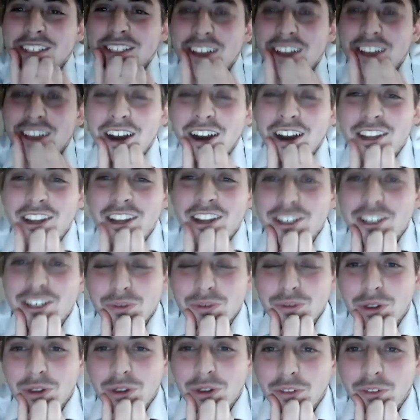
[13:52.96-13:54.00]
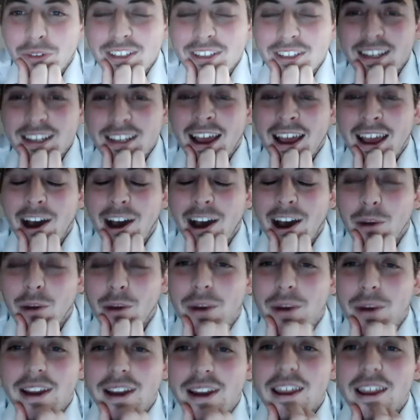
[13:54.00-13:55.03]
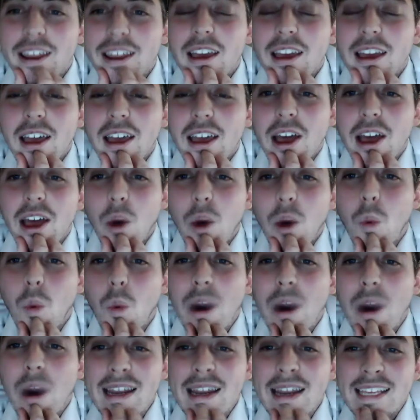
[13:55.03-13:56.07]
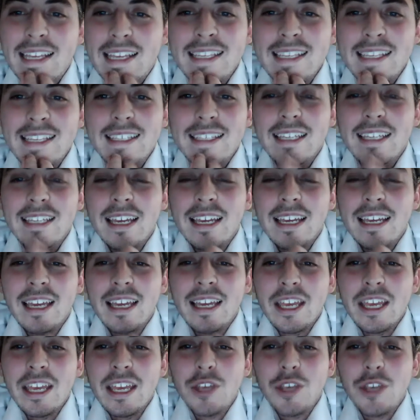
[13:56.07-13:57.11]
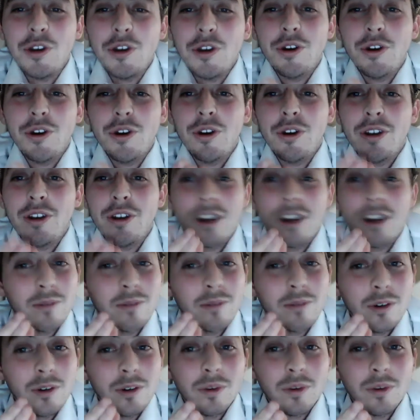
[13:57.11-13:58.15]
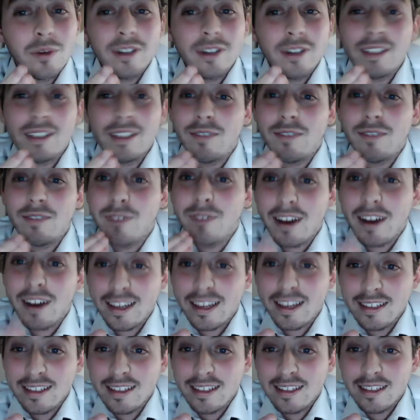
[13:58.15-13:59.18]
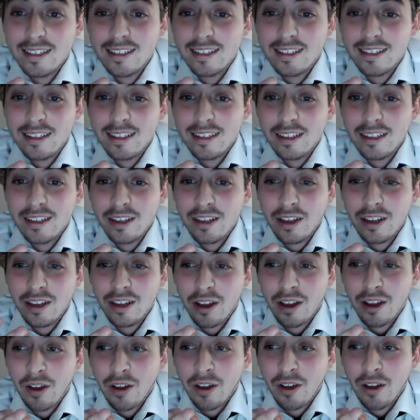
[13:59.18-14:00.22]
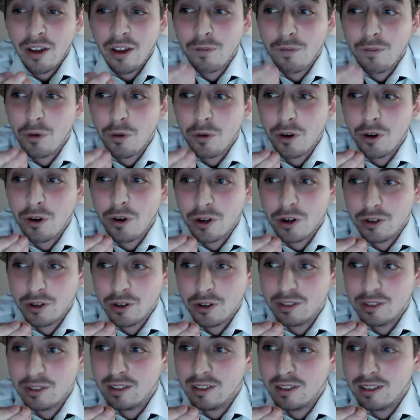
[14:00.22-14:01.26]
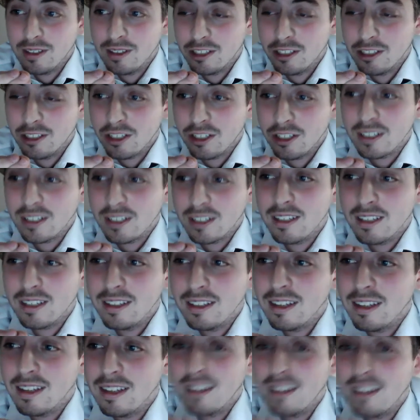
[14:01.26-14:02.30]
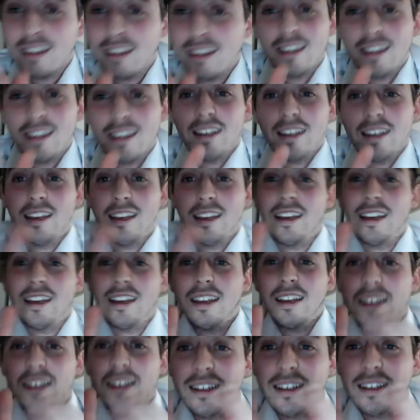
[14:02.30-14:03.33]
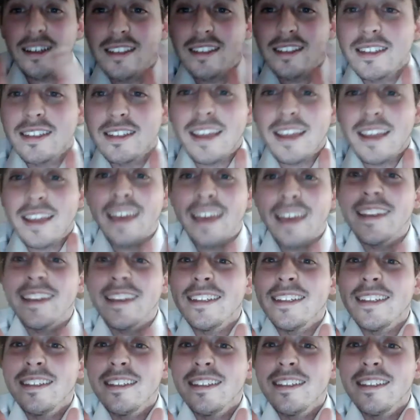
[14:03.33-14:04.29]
kind of just relevant to now, but what is your number one advice for just staying